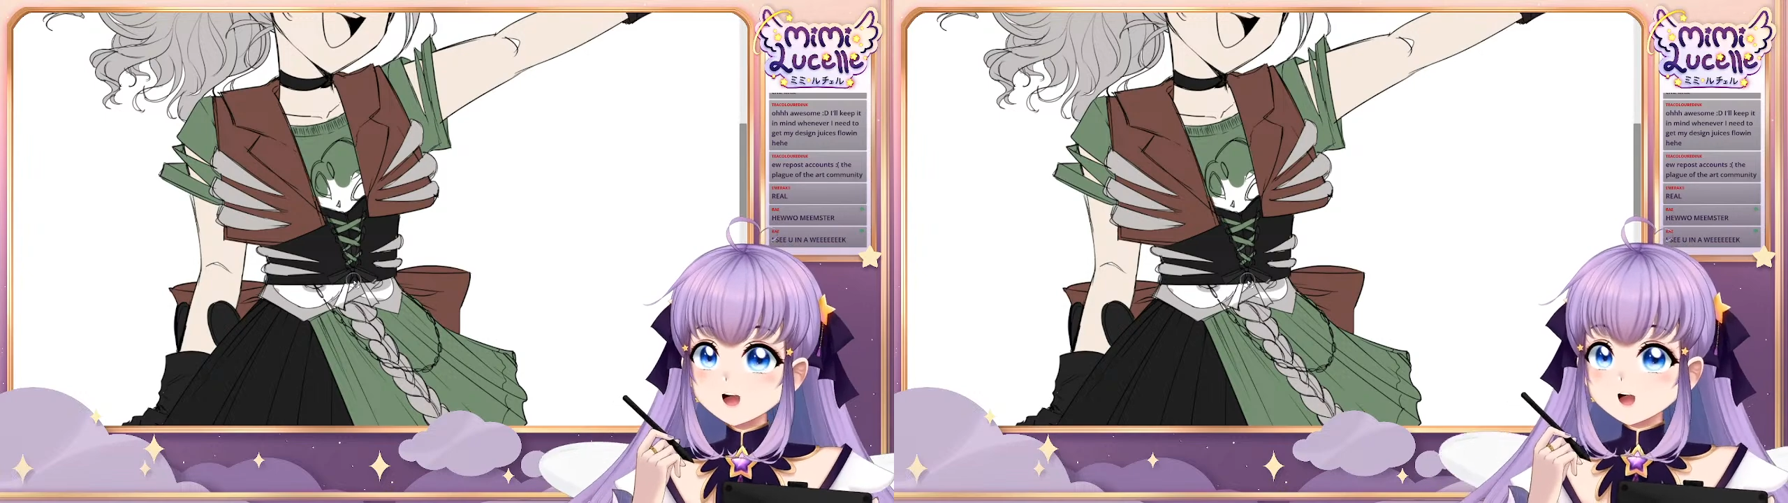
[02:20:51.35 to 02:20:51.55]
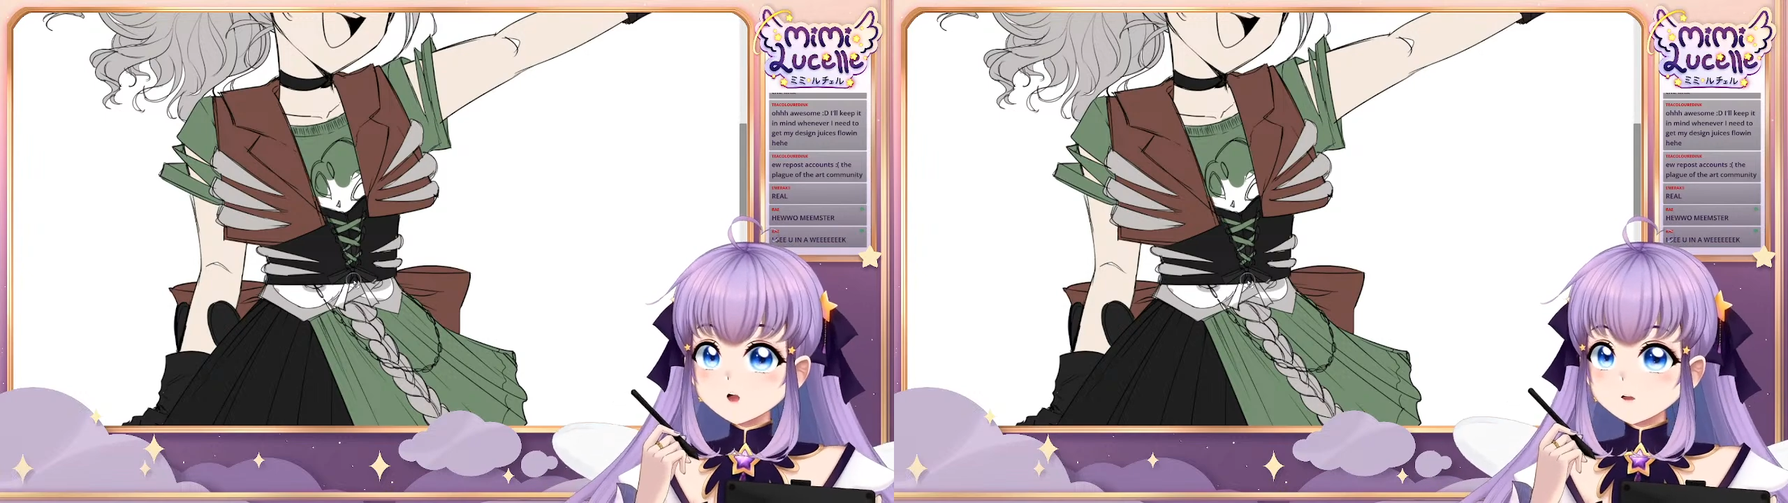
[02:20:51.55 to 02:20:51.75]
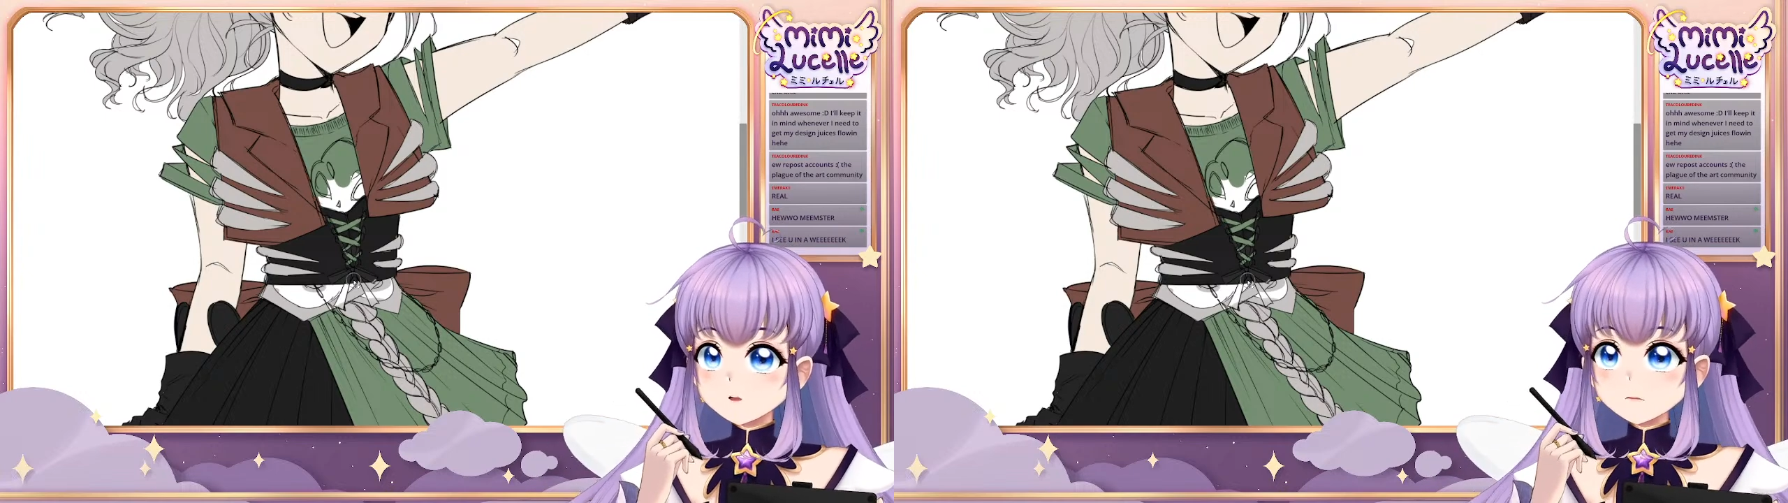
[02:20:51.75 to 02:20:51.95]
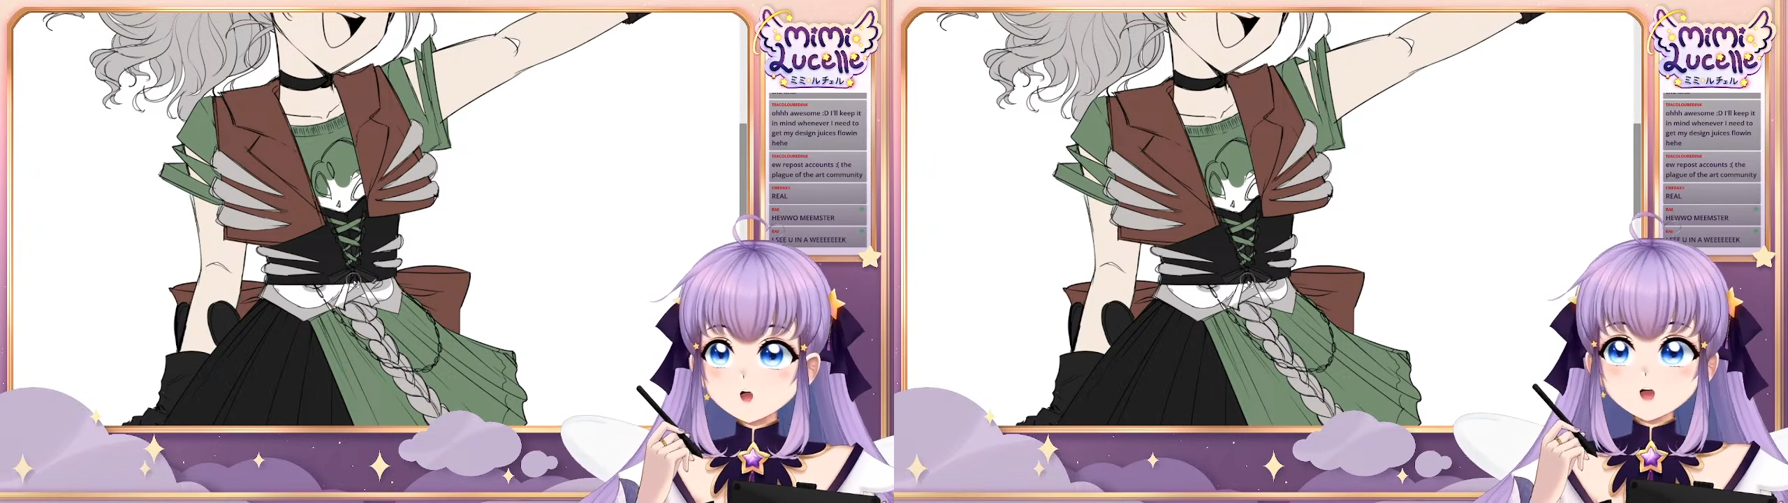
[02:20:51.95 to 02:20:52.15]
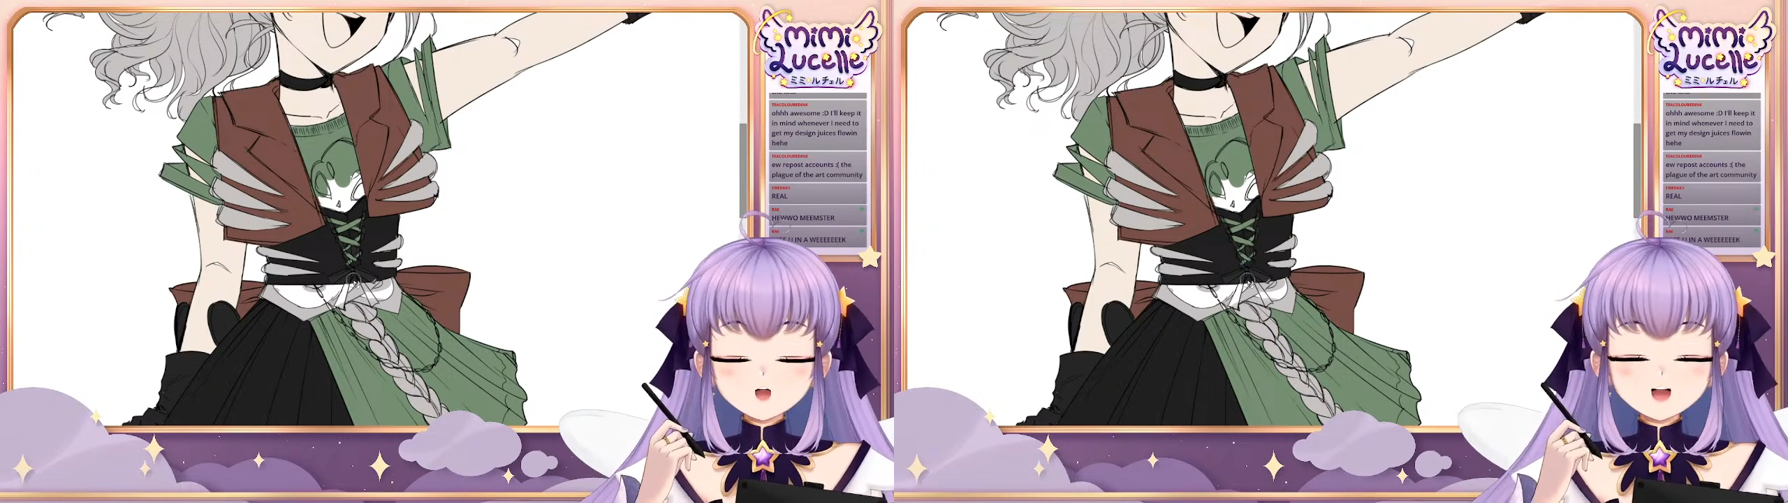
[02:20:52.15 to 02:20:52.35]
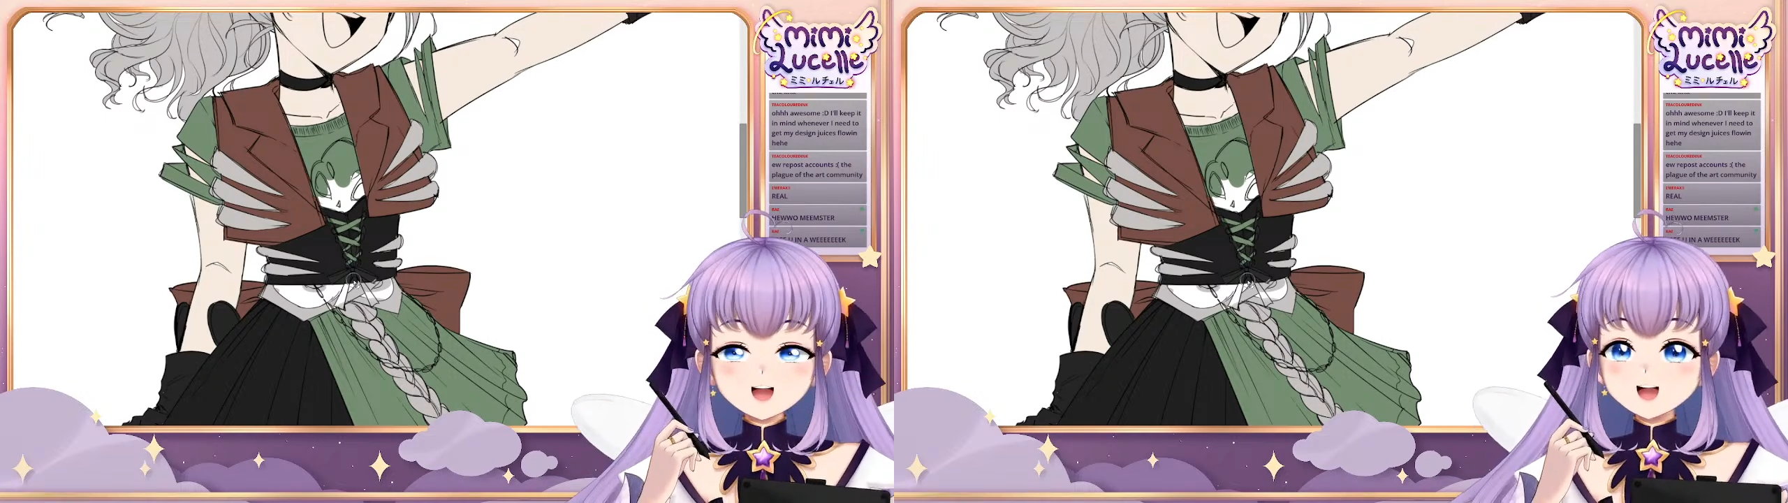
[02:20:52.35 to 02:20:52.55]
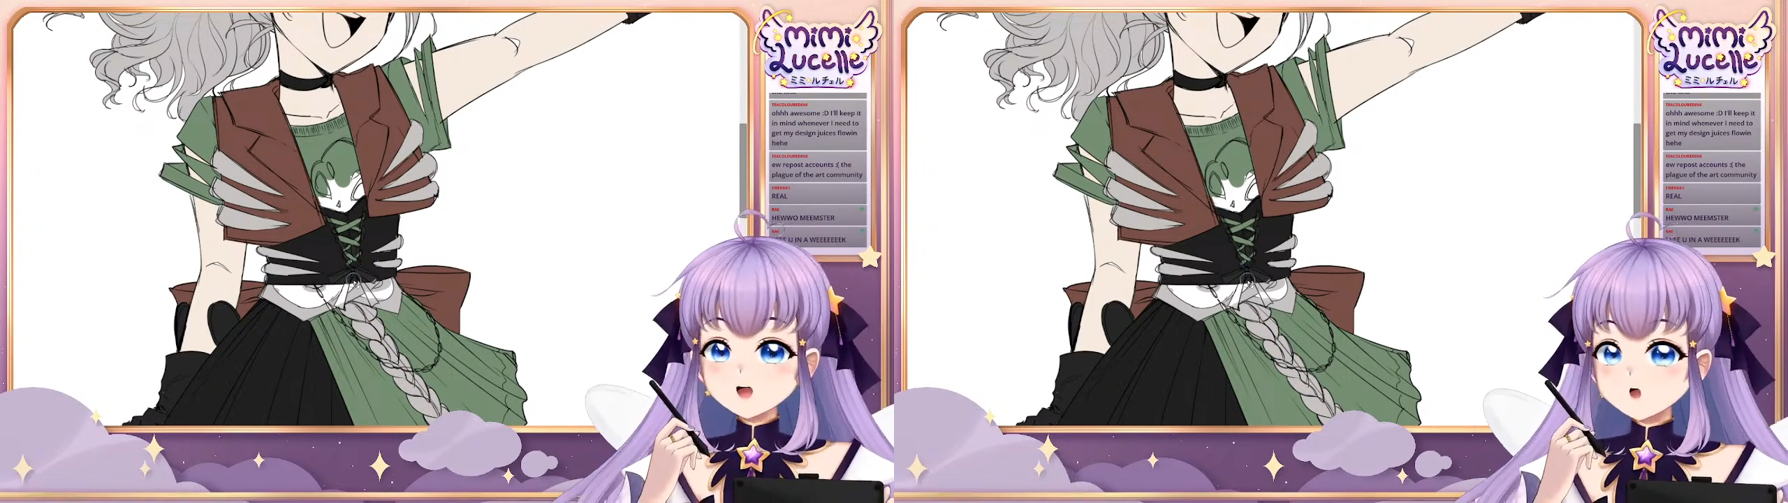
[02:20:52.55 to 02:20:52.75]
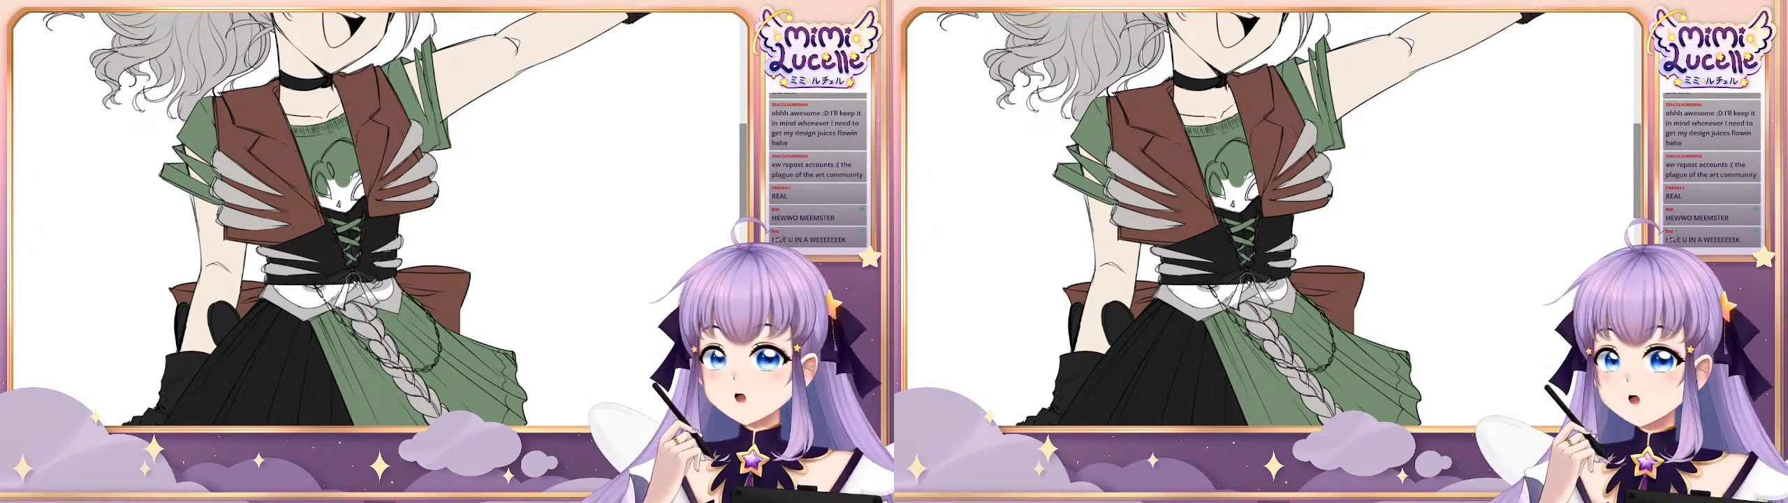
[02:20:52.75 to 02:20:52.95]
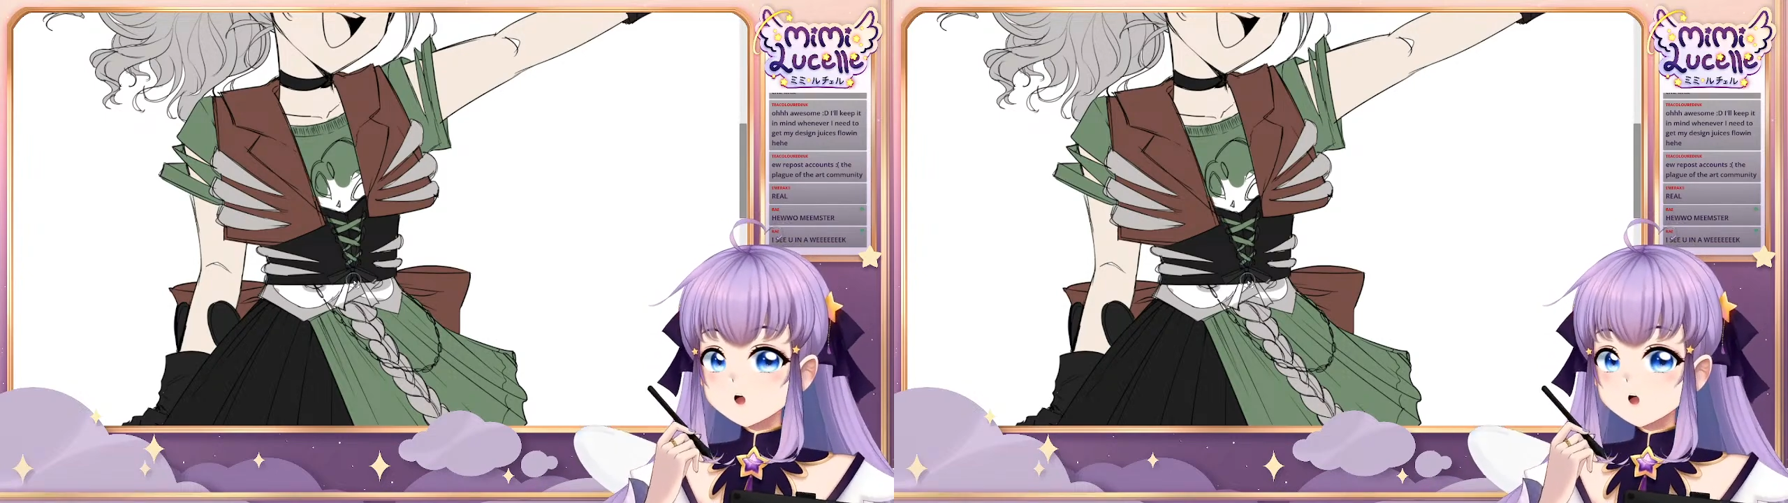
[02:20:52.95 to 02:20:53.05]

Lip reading: Oh my goodness. I